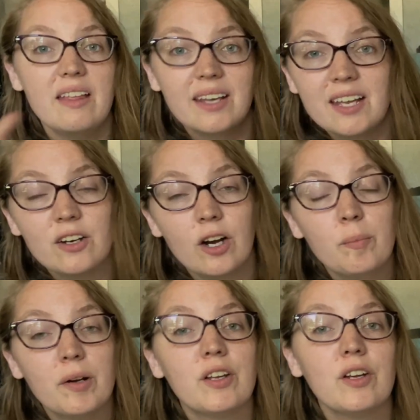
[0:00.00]
the kindergarten
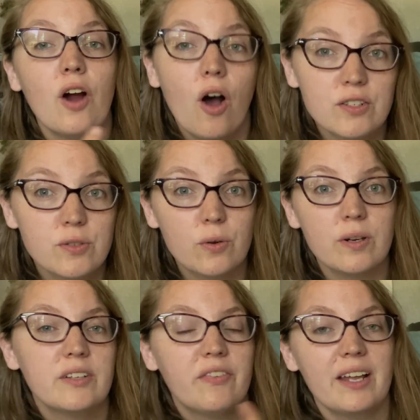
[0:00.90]
book, you're also
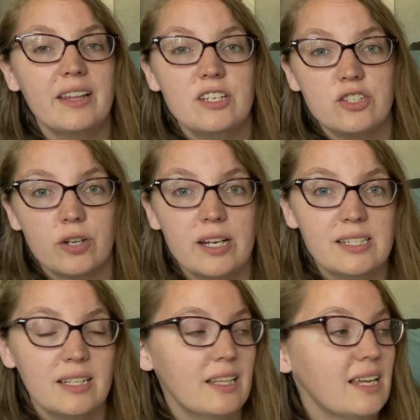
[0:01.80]
going to find these
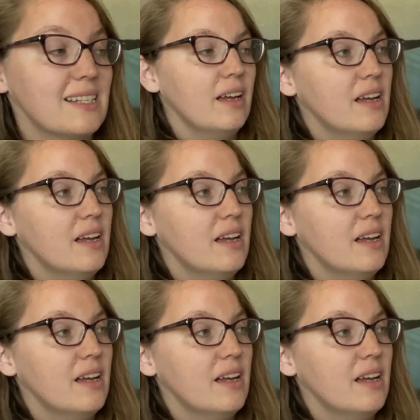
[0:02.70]
tracing things.